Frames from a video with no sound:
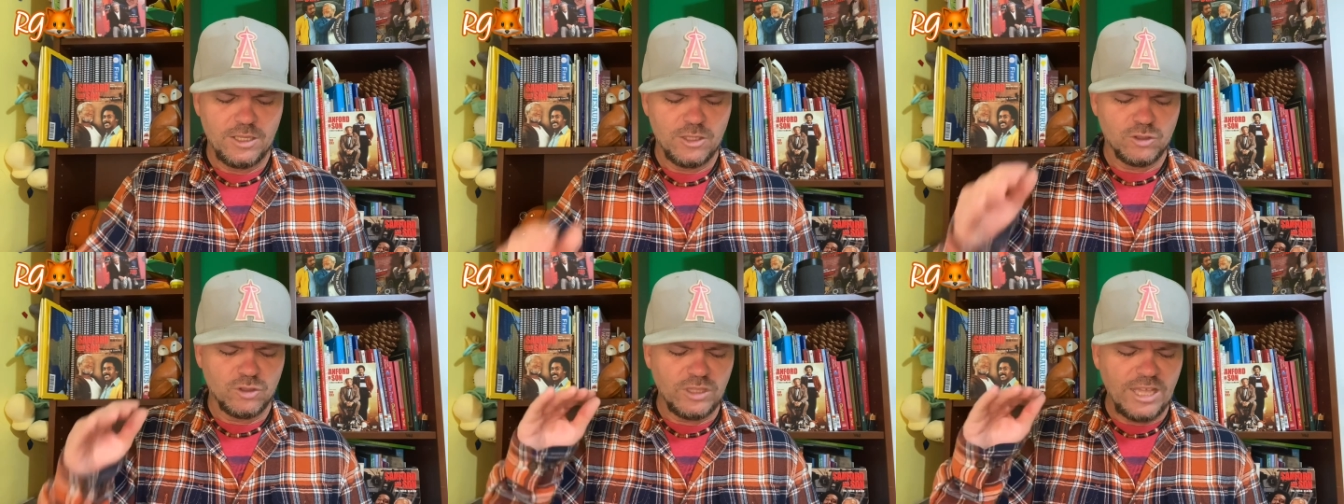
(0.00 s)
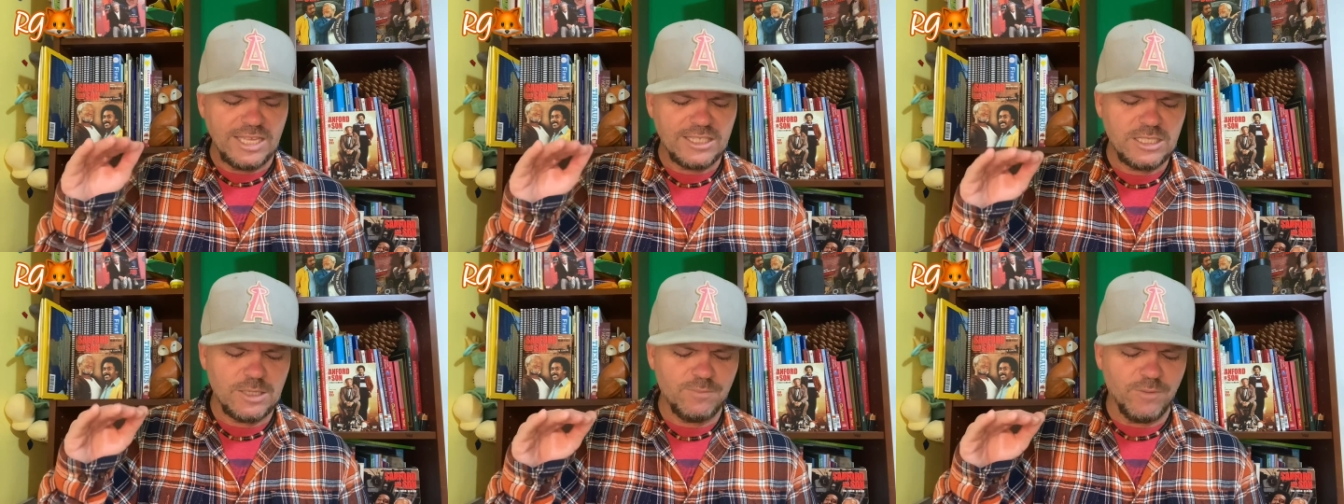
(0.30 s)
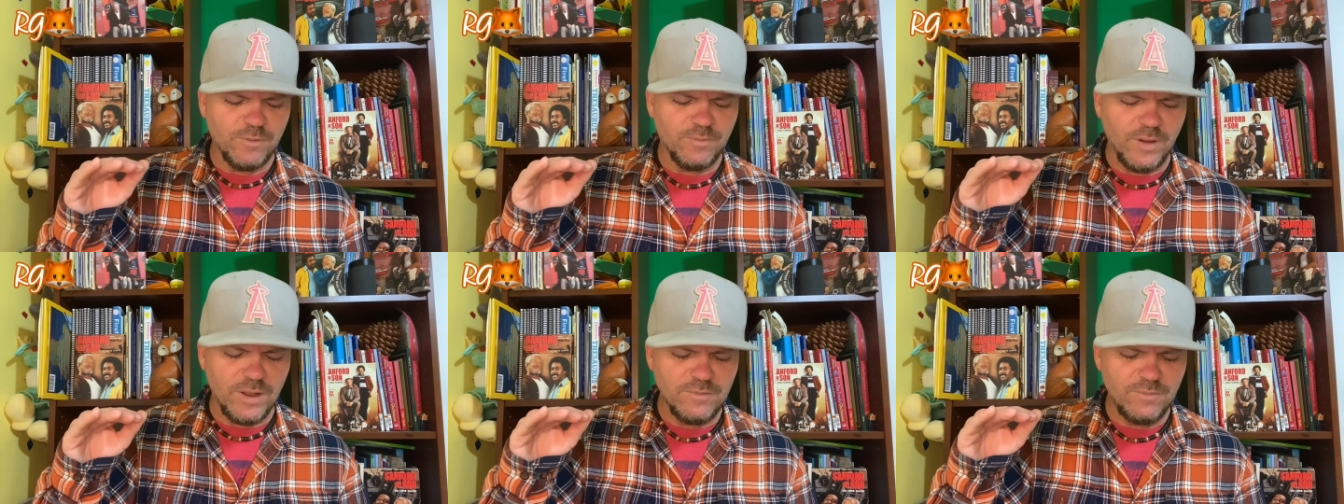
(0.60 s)
So that's it
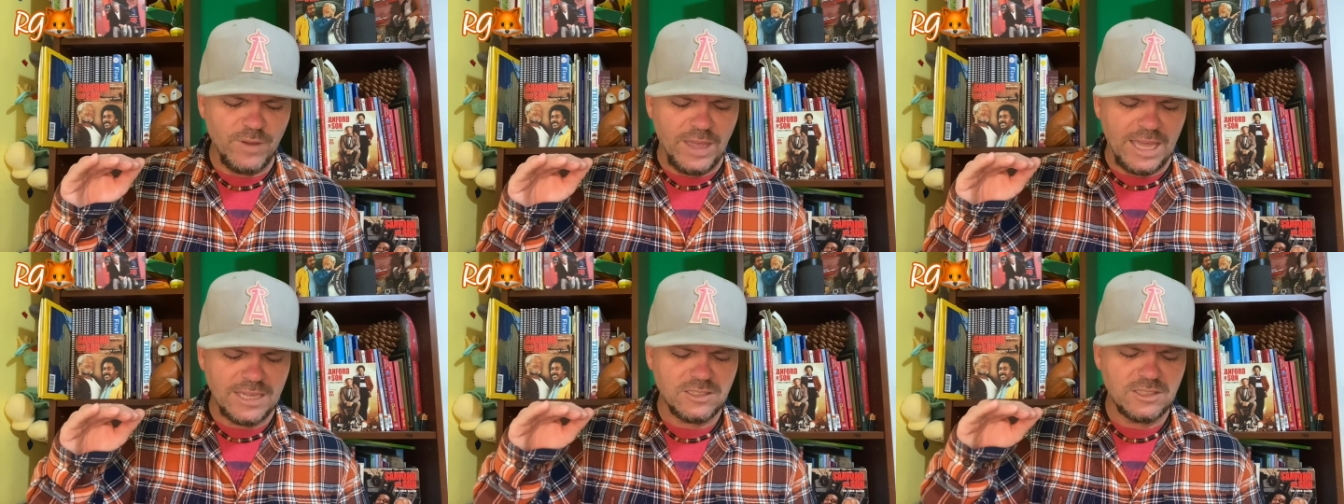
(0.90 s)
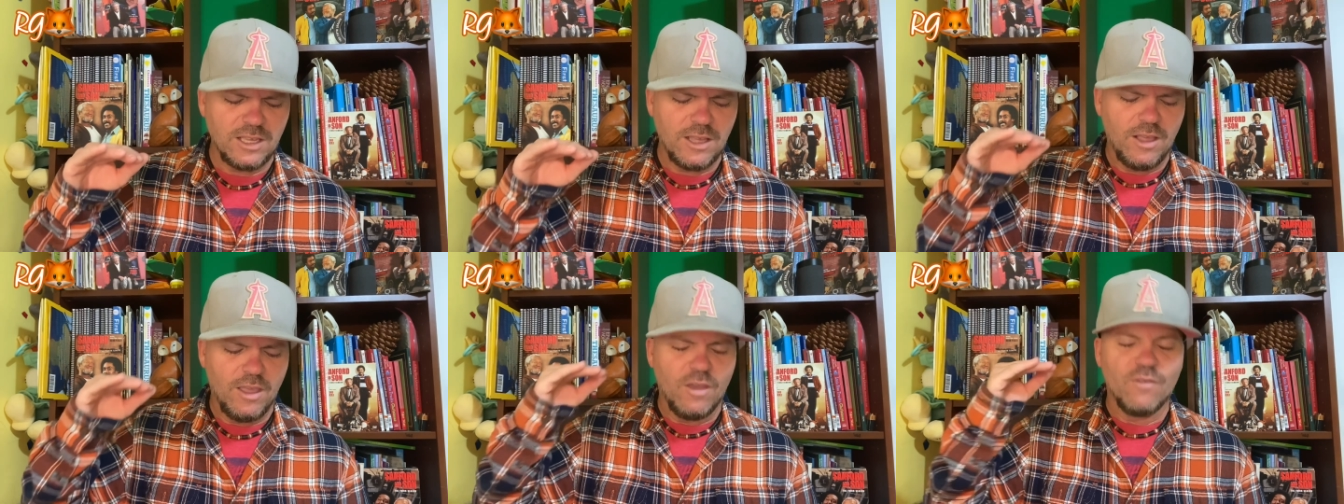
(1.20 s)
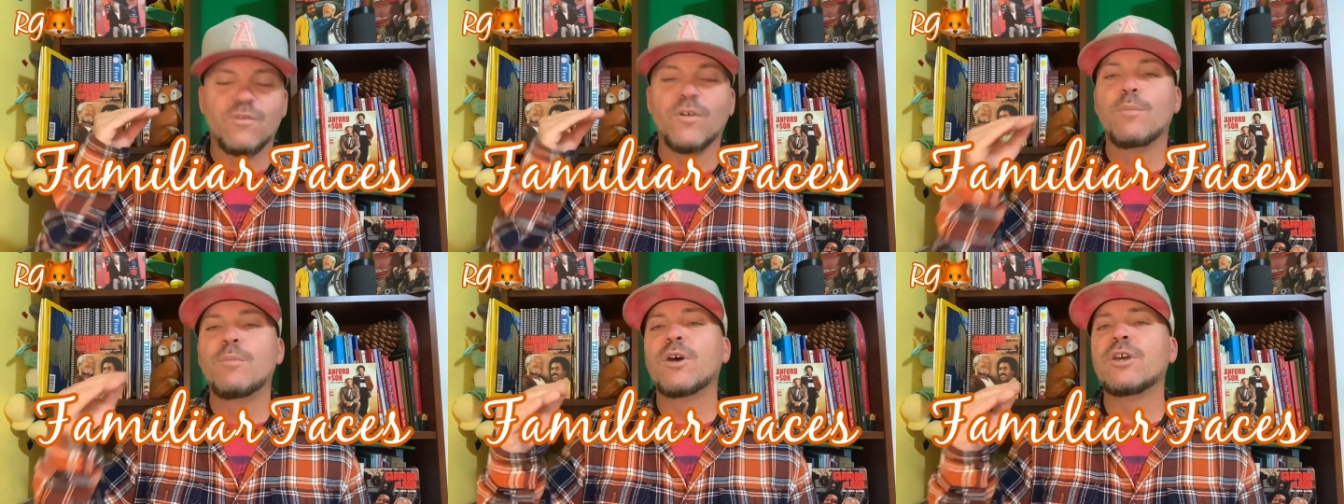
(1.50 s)
for fun facts.
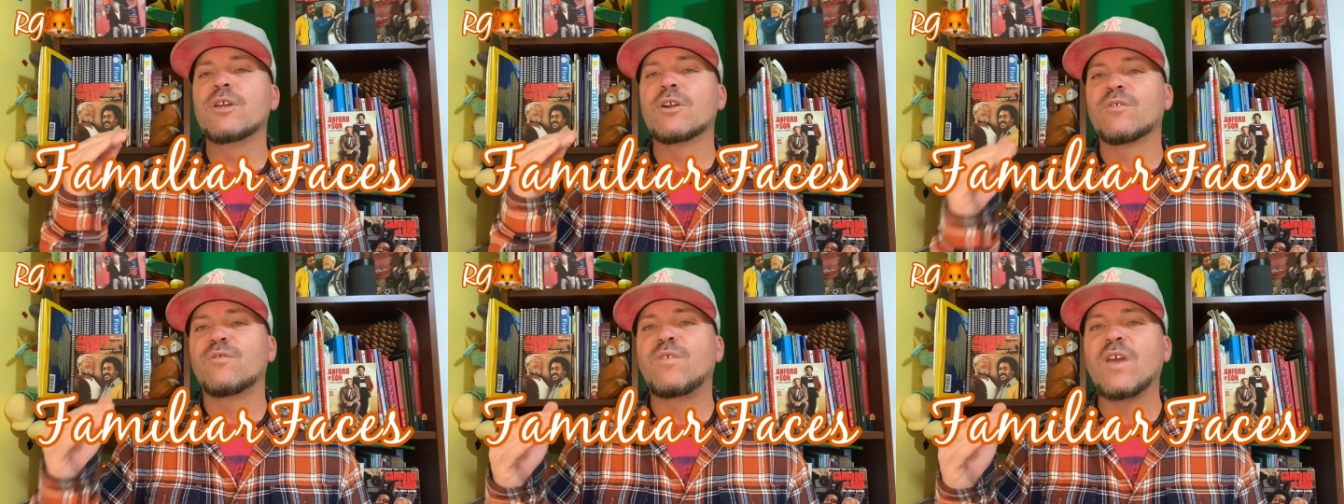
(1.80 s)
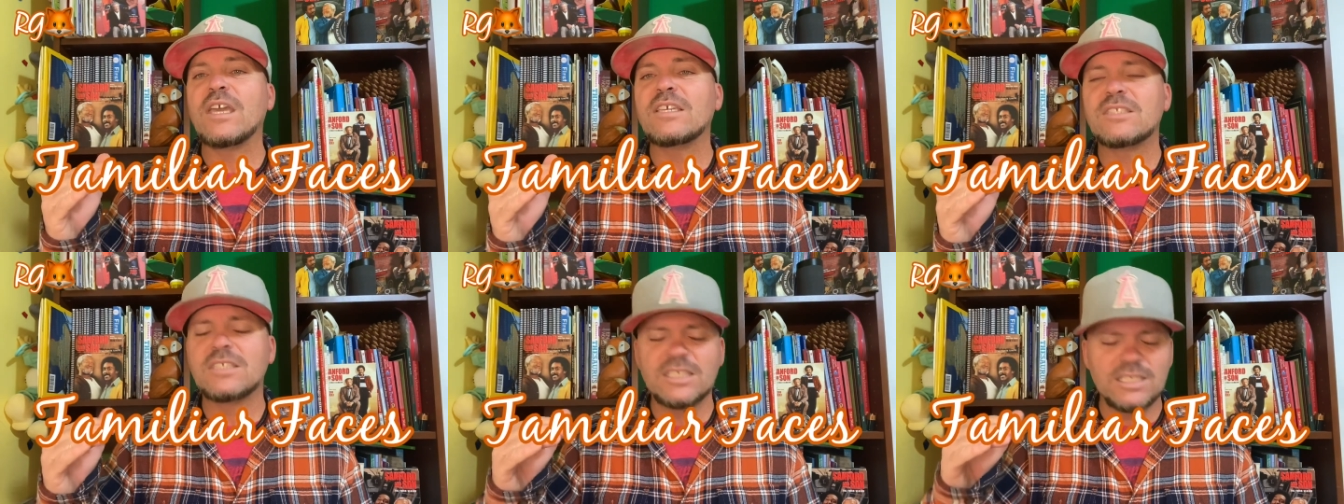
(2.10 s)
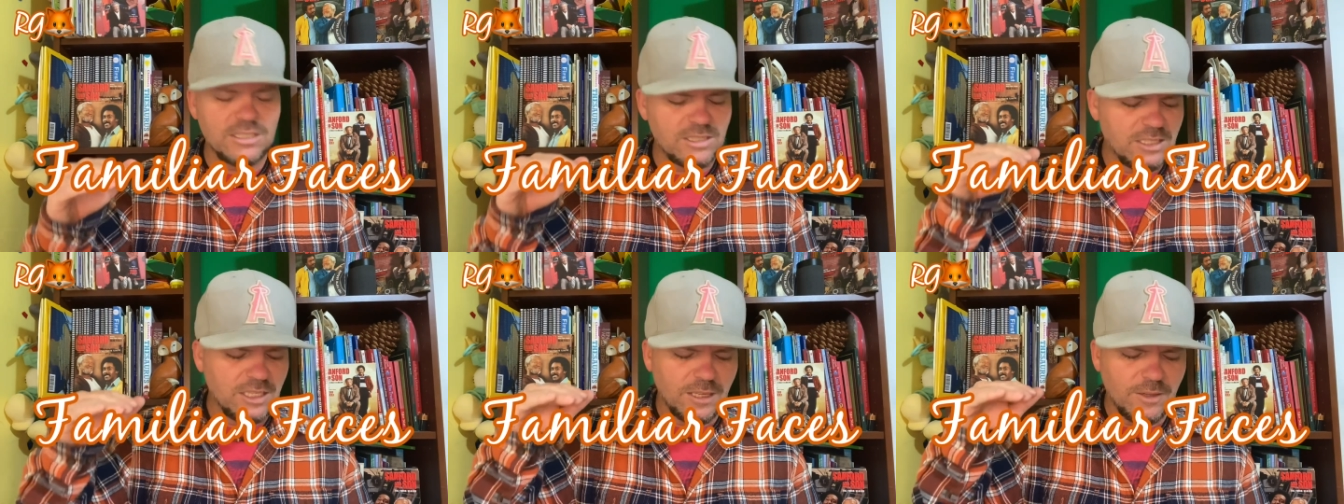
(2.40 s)
Familiar
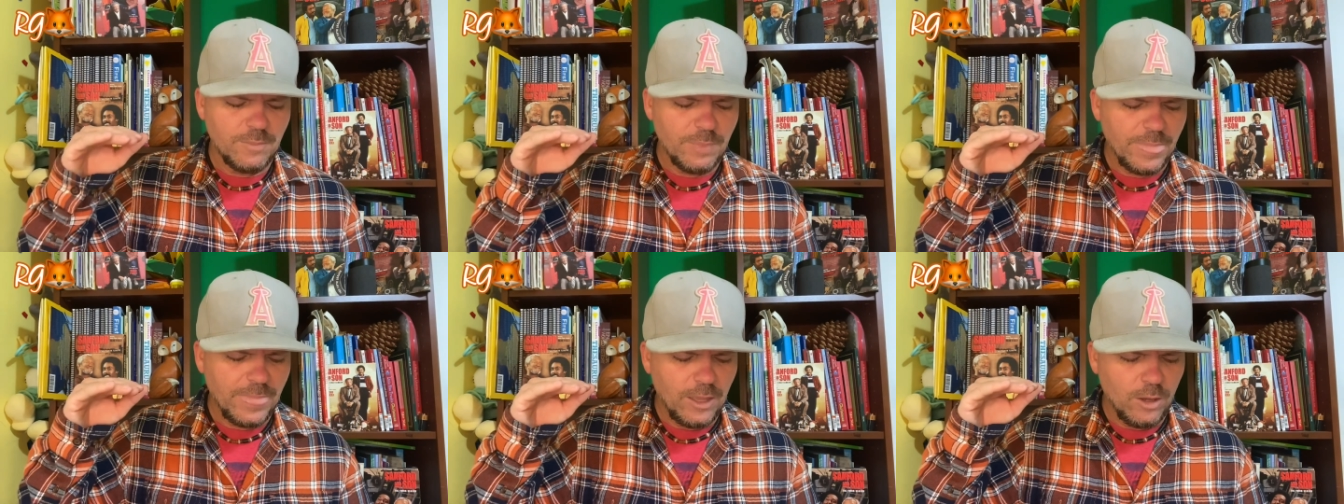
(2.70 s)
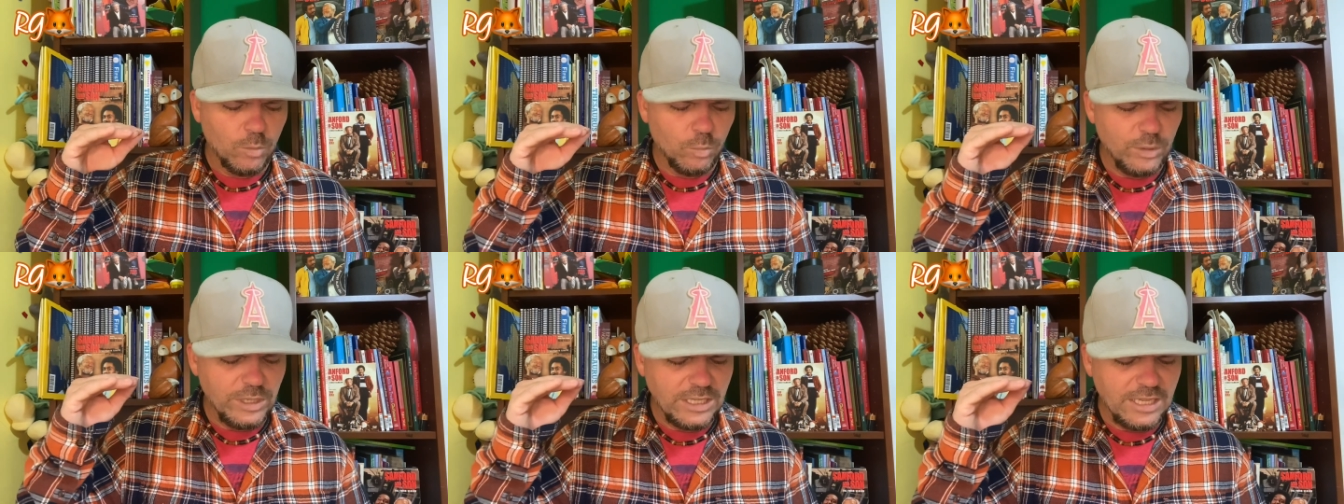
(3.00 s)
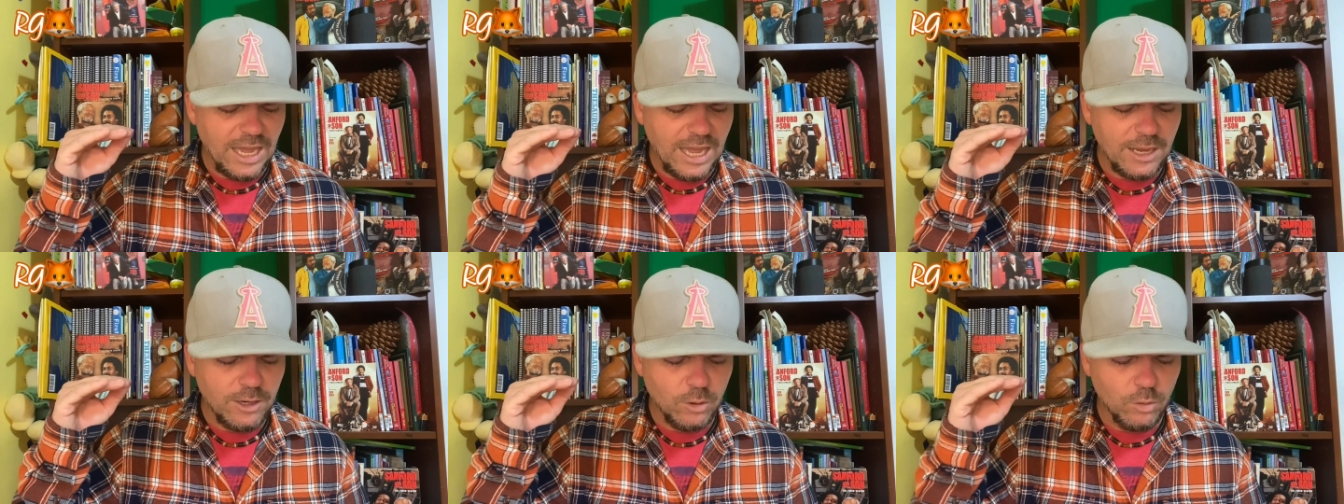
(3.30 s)
faces. We
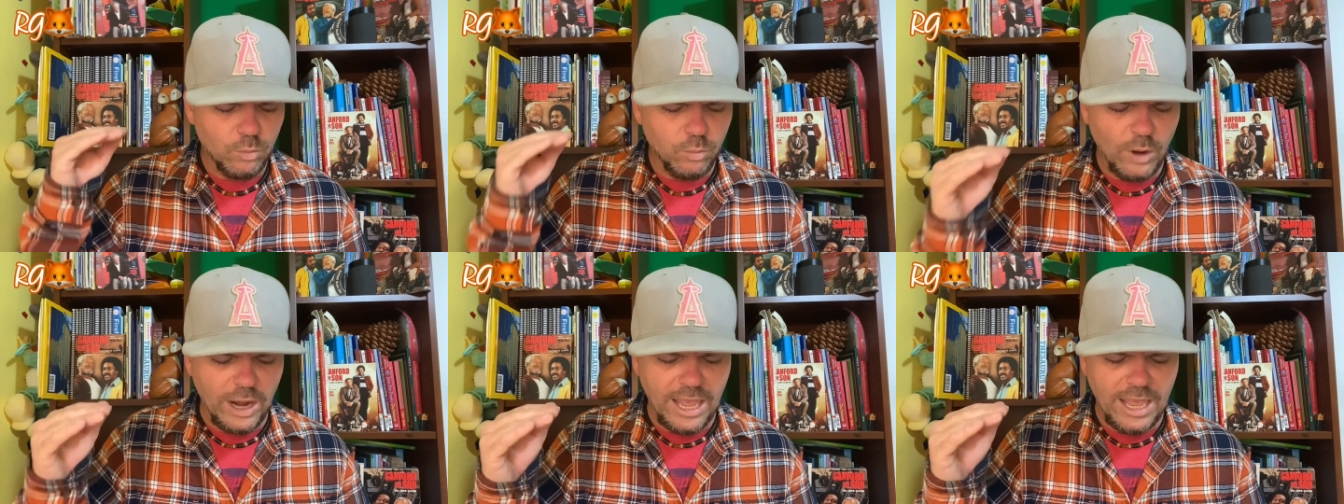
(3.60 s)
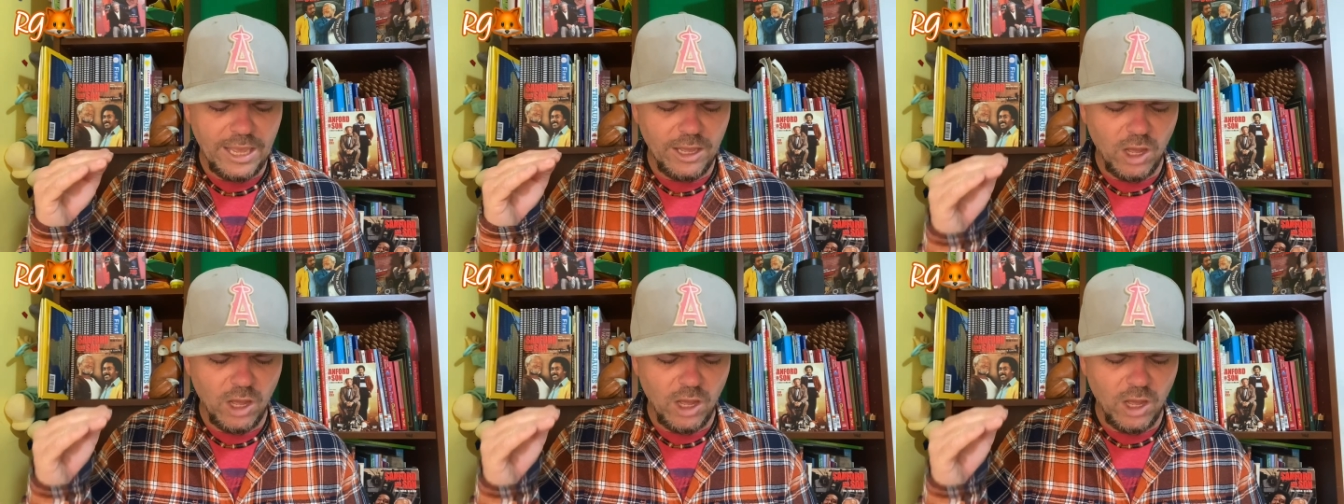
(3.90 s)
got Ray